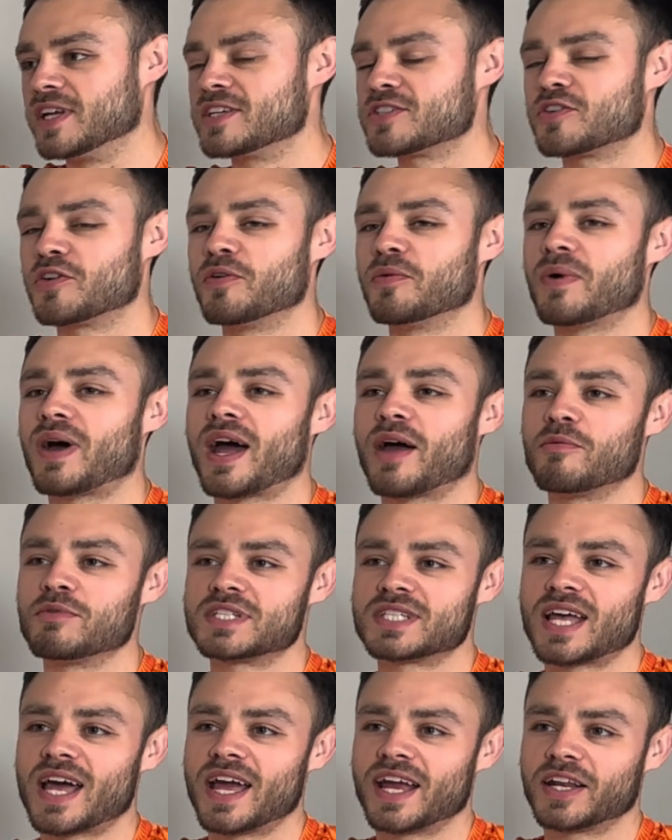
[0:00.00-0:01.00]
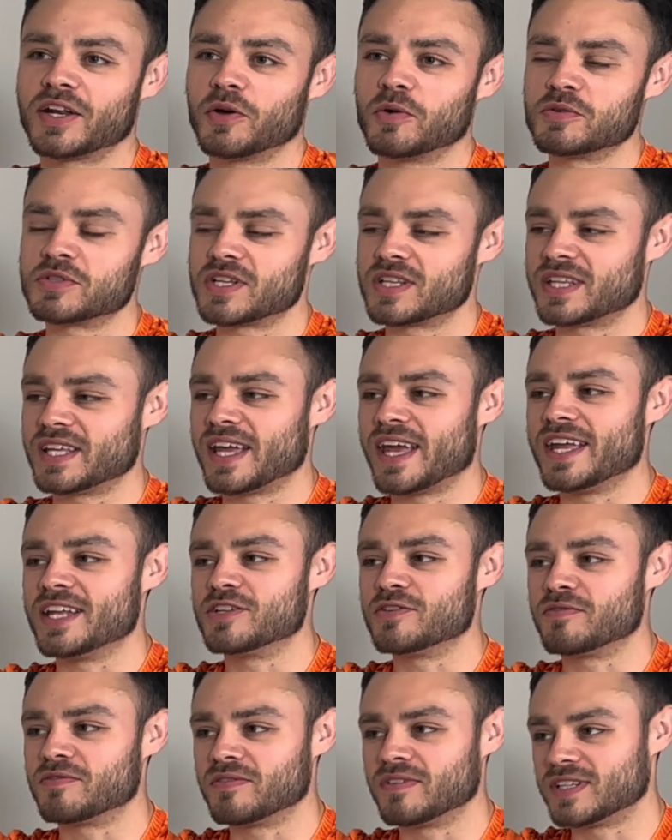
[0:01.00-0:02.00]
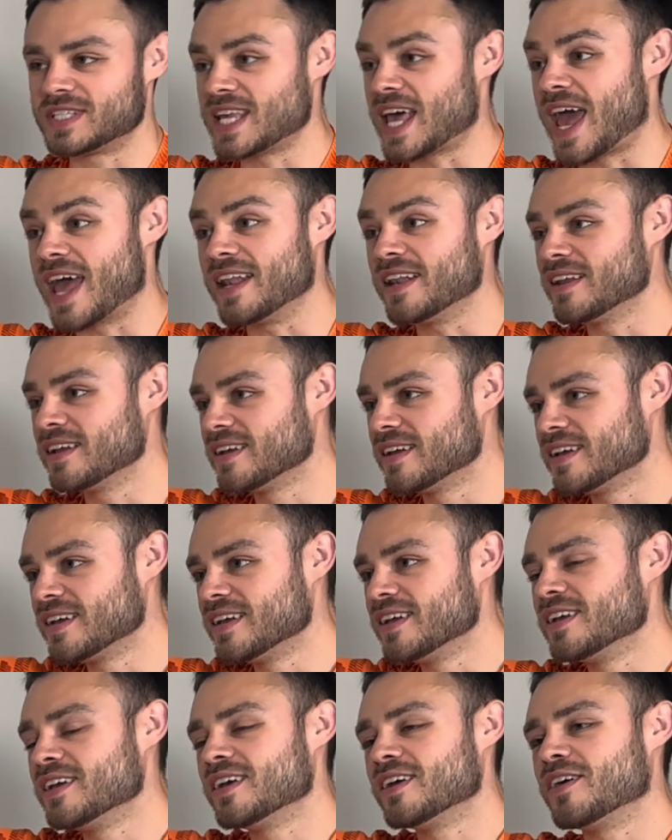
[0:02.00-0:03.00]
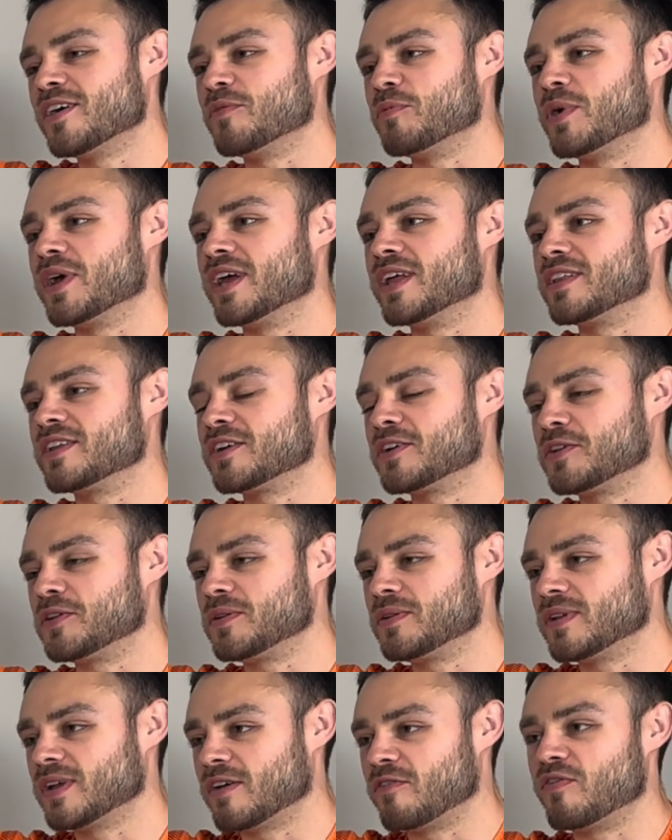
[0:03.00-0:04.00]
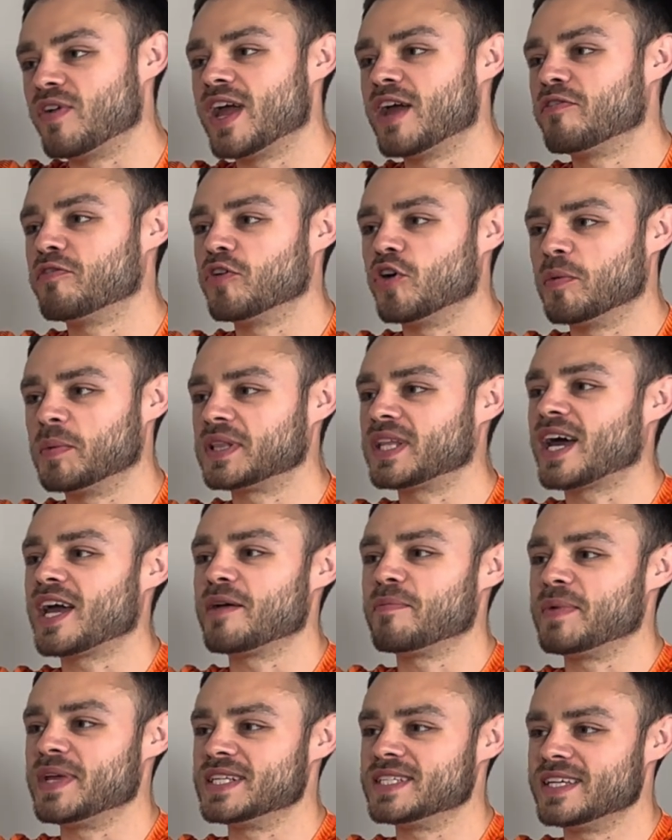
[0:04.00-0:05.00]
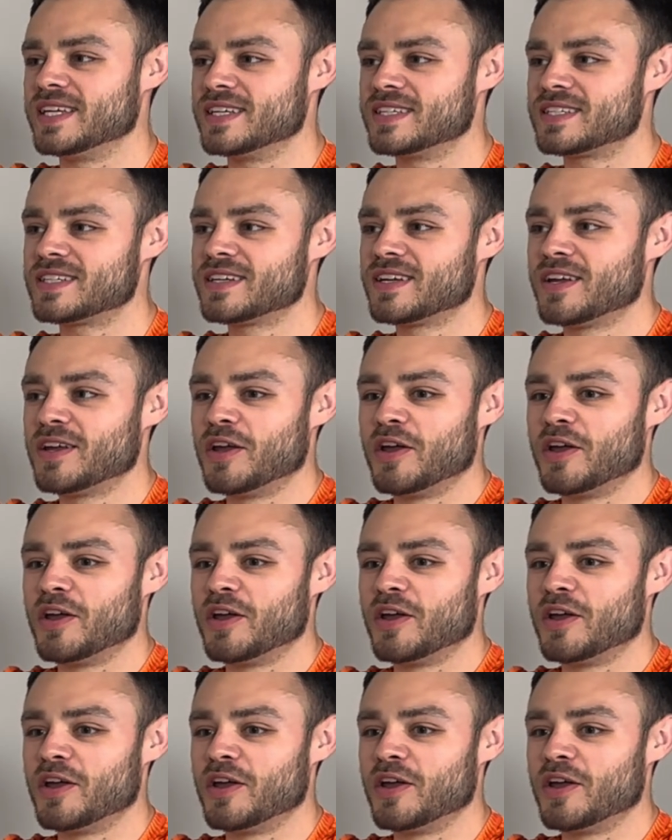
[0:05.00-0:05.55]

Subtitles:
So I was diagnosed at the age of 10 with a rare form of diabetes.